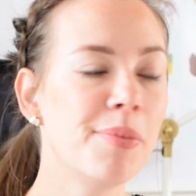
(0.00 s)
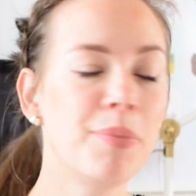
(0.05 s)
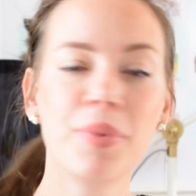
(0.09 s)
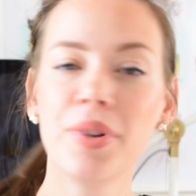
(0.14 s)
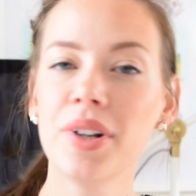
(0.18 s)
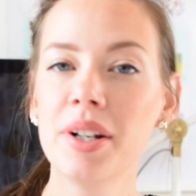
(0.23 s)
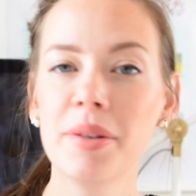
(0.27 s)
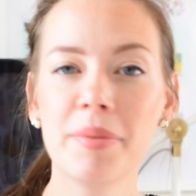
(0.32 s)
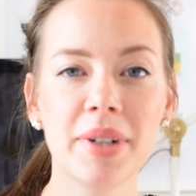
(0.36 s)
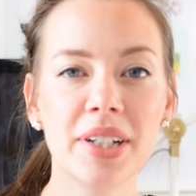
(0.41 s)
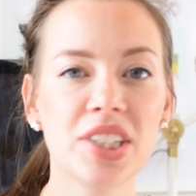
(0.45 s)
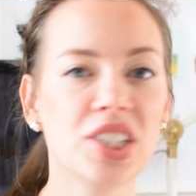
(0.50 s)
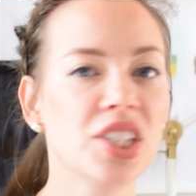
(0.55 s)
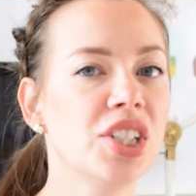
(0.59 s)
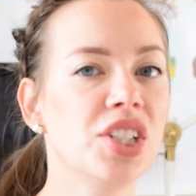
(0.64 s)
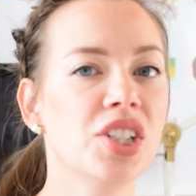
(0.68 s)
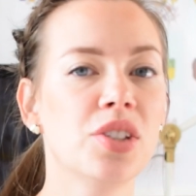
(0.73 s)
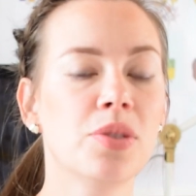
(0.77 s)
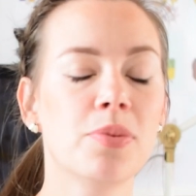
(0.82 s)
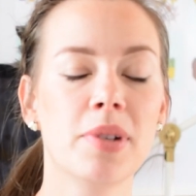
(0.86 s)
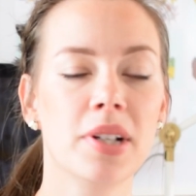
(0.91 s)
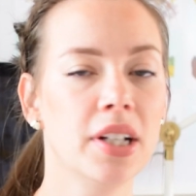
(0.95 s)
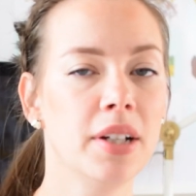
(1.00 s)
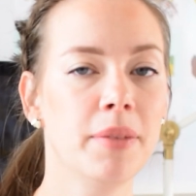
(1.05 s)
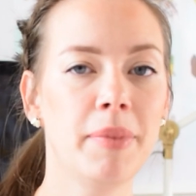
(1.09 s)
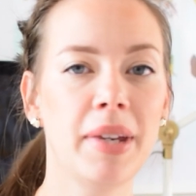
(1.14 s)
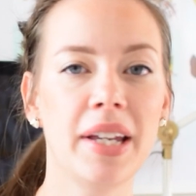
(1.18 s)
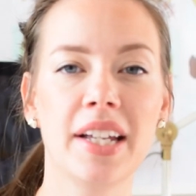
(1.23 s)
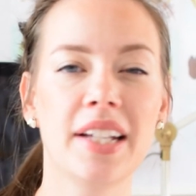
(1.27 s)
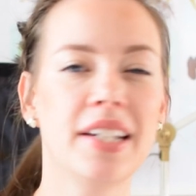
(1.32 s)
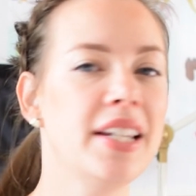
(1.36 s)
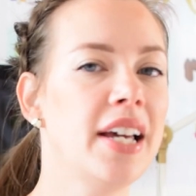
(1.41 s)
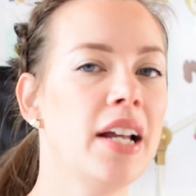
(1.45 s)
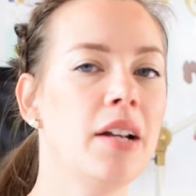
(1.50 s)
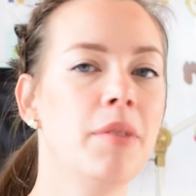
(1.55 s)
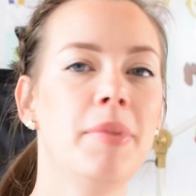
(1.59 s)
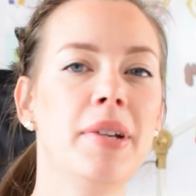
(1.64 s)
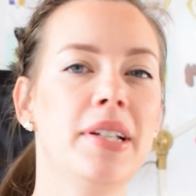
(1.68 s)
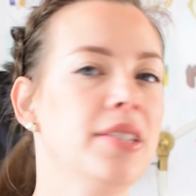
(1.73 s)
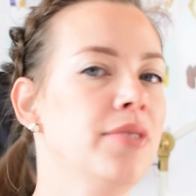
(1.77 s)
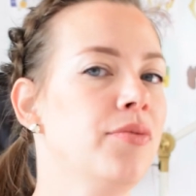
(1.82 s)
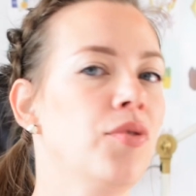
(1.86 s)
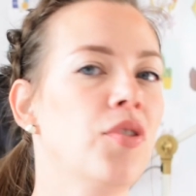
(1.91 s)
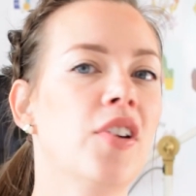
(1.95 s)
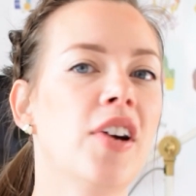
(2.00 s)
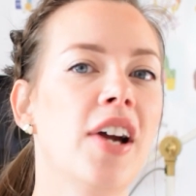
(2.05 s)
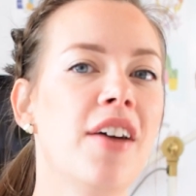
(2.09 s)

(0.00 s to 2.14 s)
pretty much I just want to make a database for